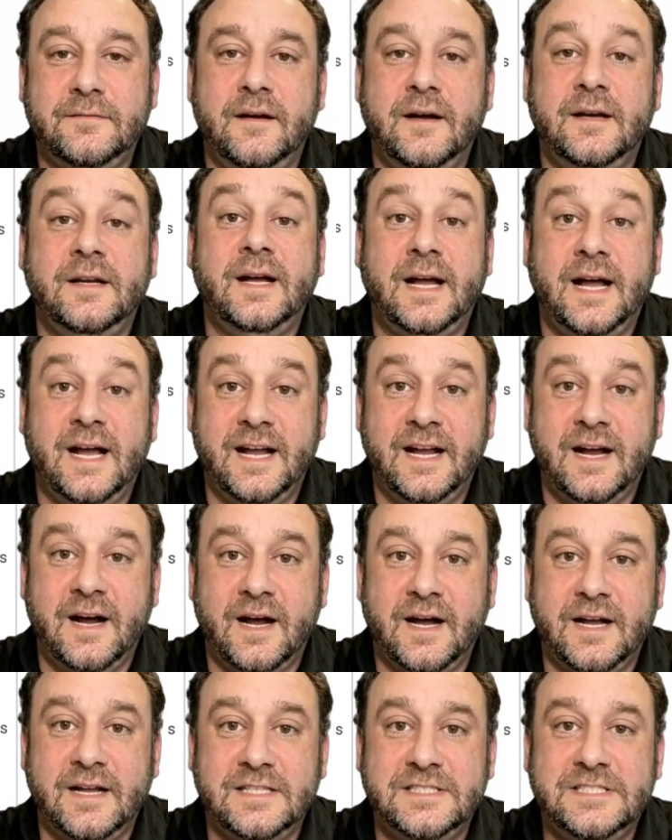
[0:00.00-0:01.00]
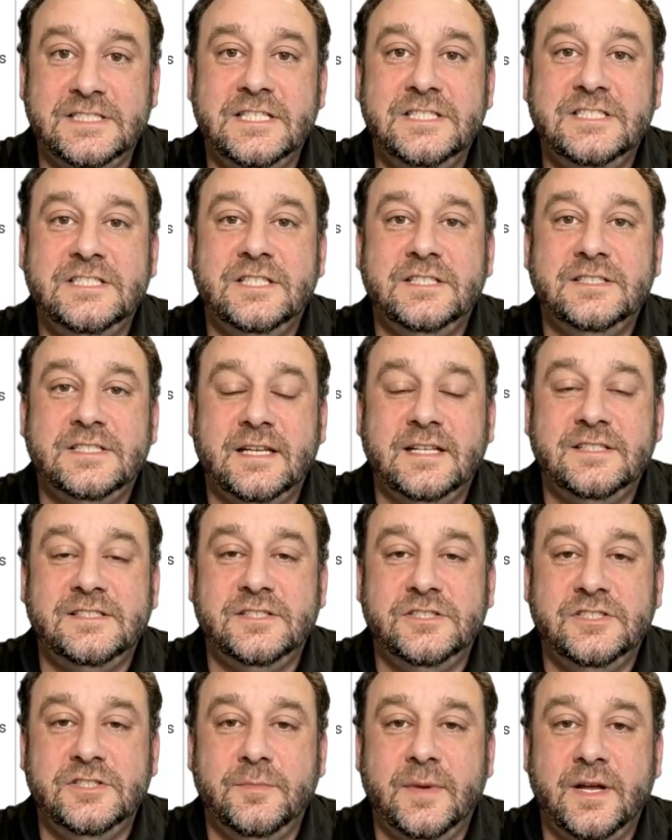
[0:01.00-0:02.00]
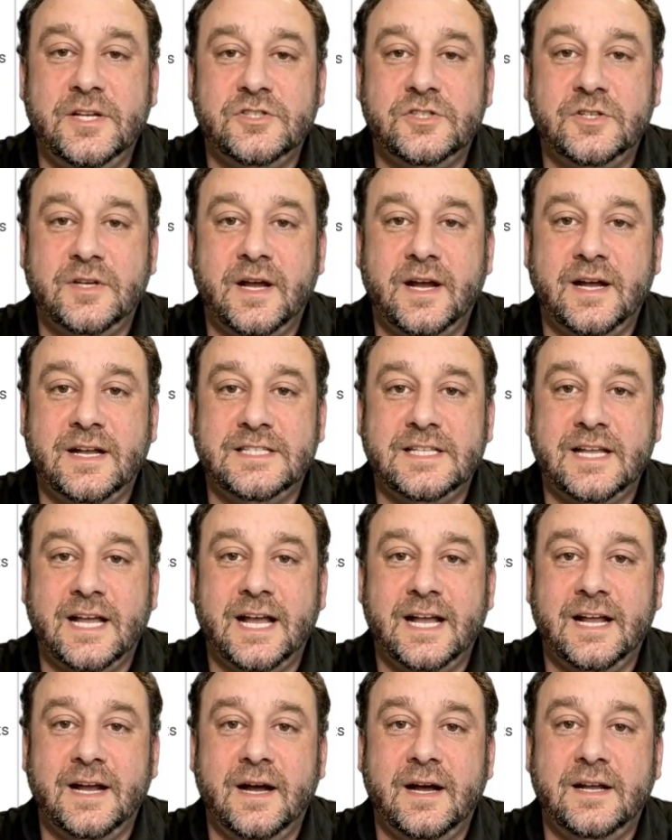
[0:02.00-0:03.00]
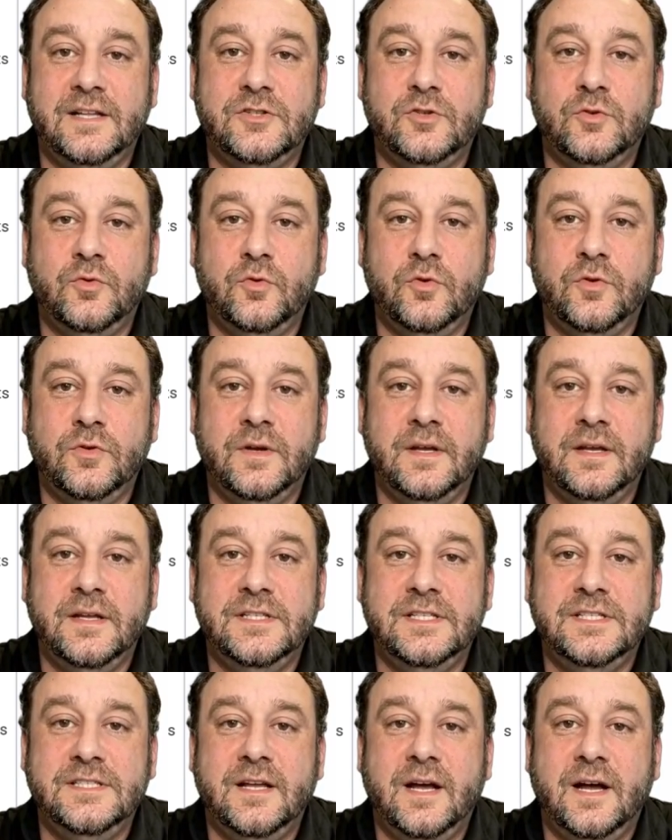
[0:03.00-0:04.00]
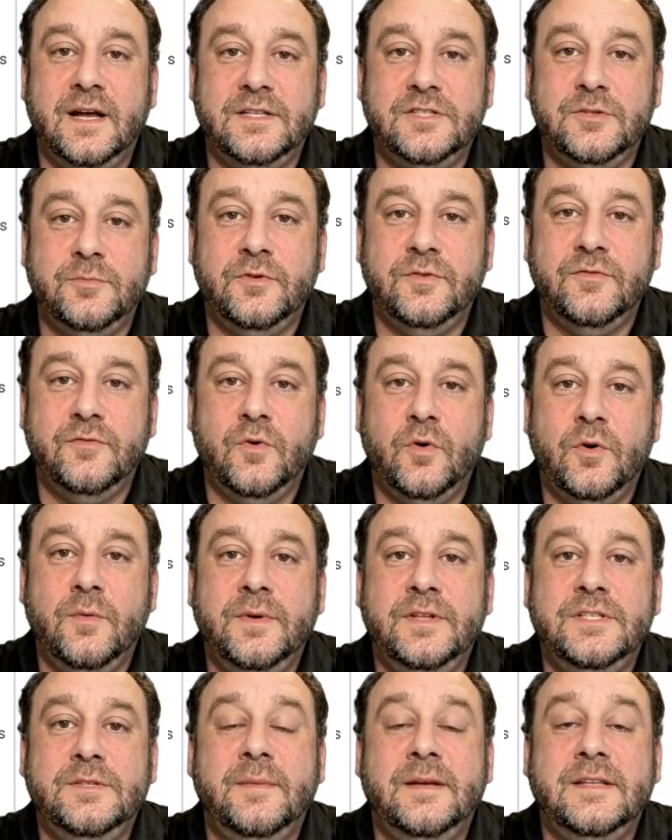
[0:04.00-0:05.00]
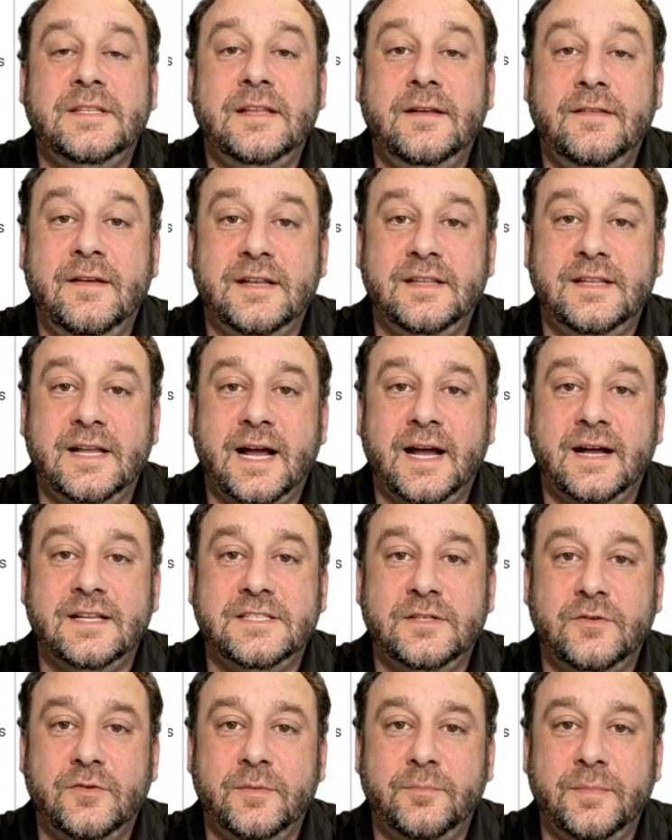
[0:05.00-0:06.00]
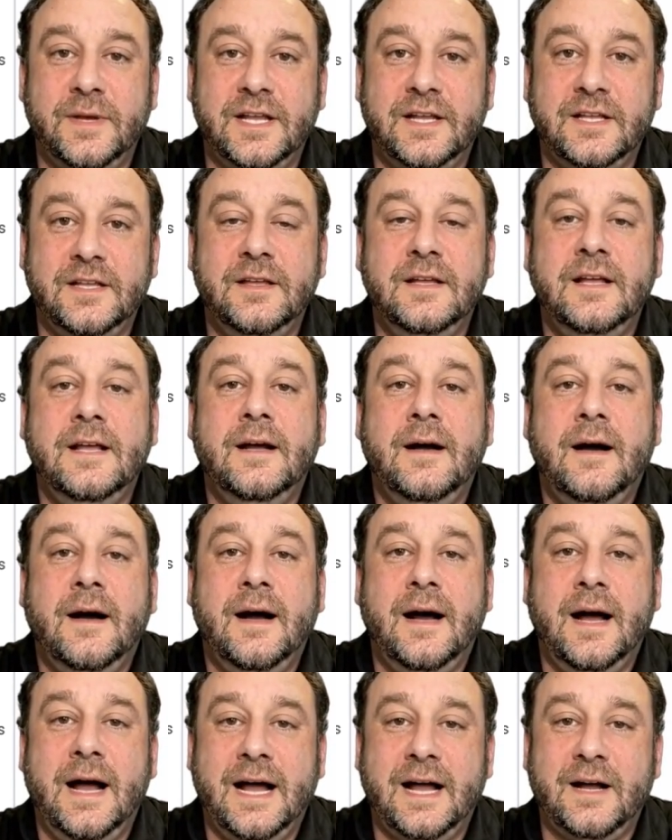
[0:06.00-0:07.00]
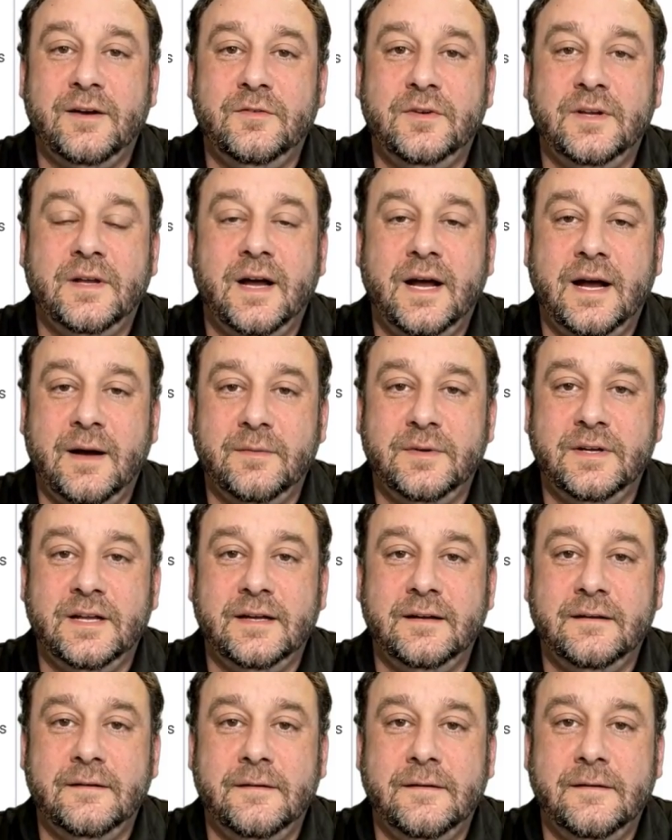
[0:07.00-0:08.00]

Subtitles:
An AI assistant is a specialized AI tool designed to perform a specific task repeatedly and reliably.